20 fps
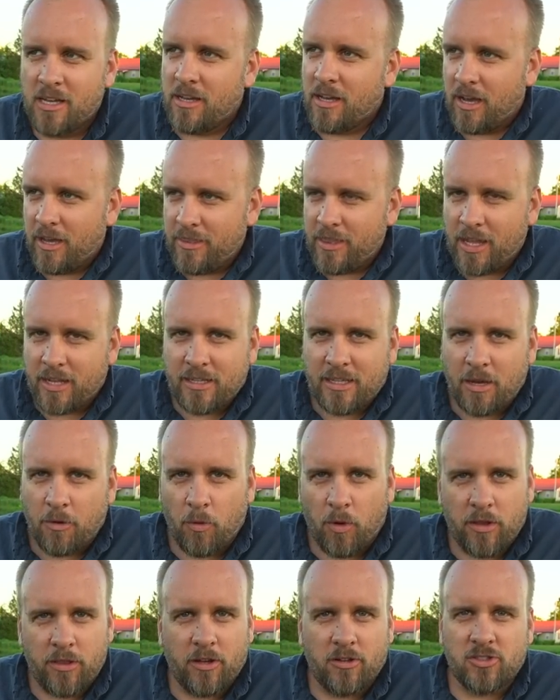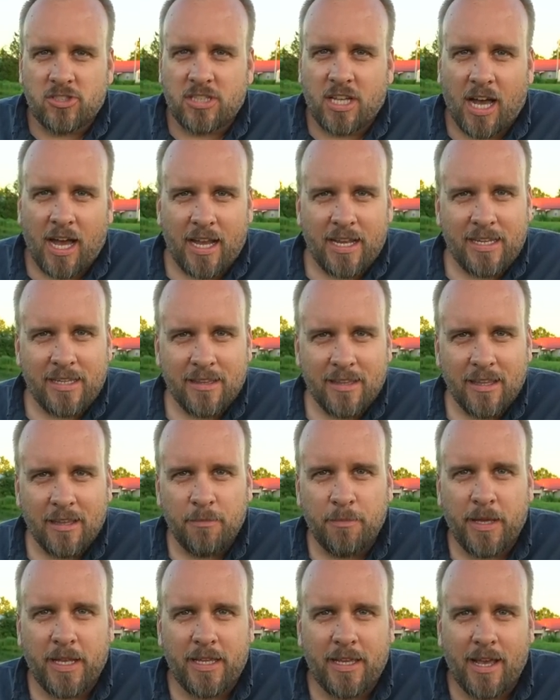and then get one of those tiny little
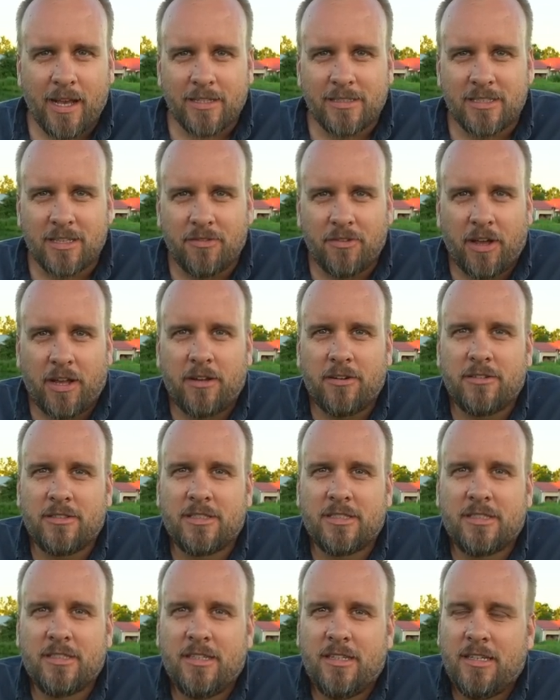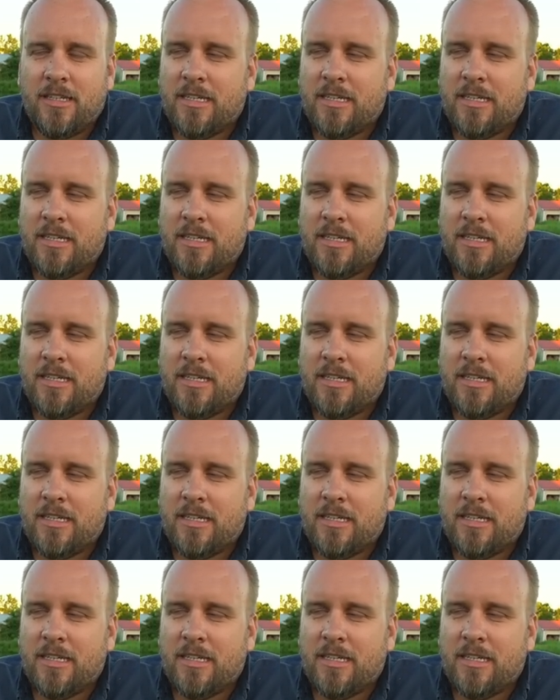mini excavators.